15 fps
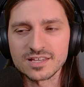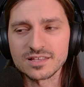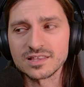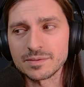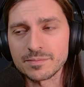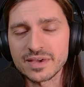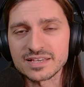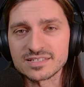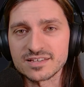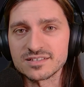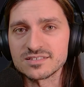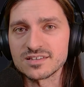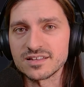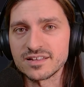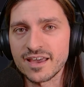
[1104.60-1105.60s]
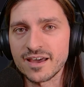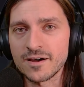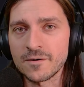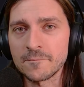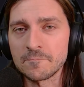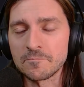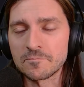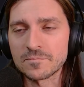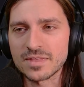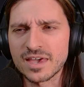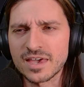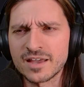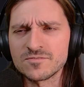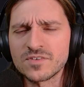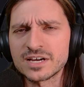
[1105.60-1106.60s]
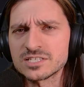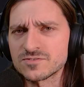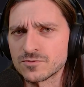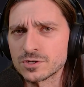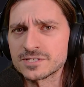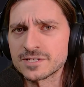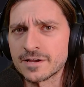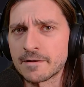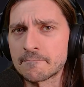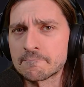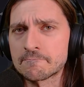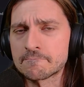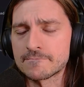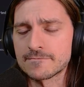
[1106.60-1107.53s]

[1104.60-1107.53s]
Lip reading: suddenly make sense now, and vice versa.